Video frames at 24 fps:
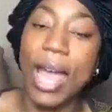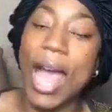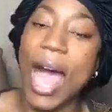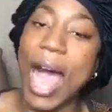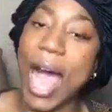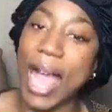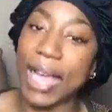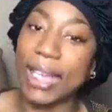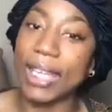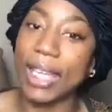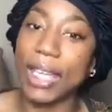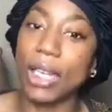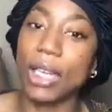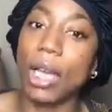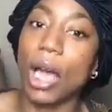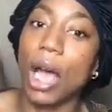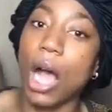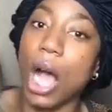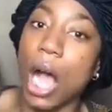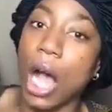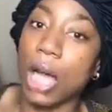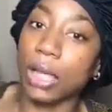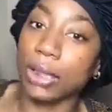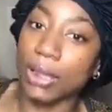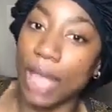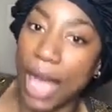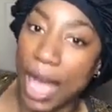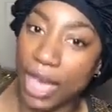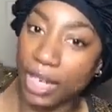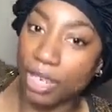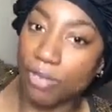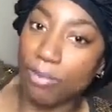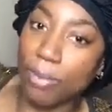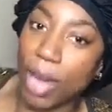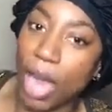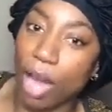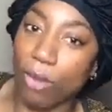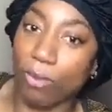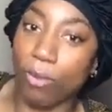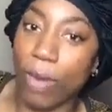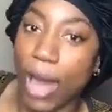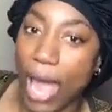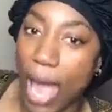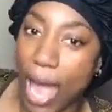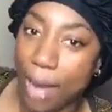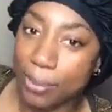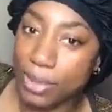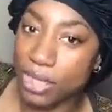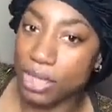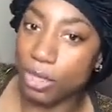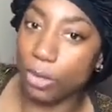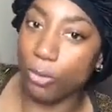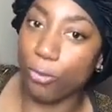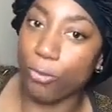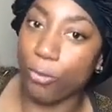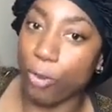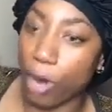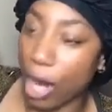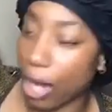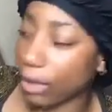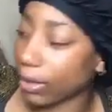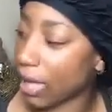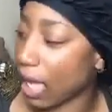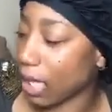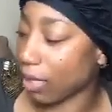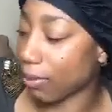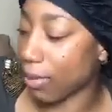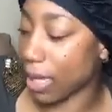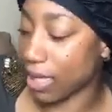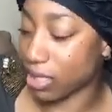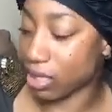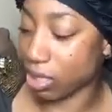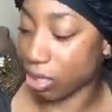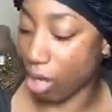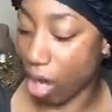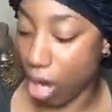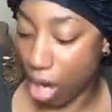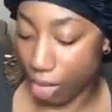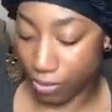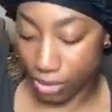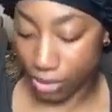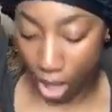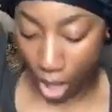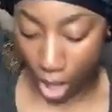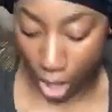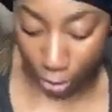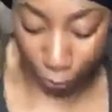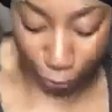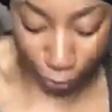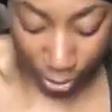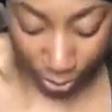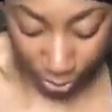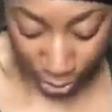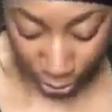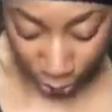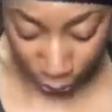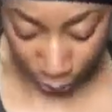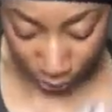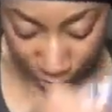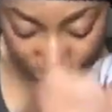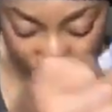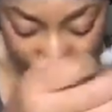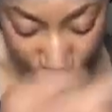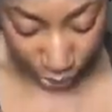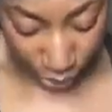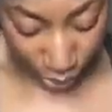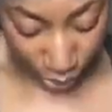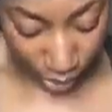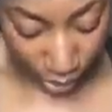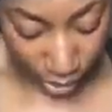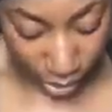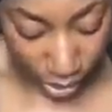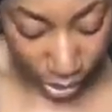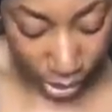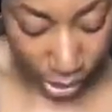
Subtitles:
I get a lot of my wraps, a lot of my scarves are from the thrift store.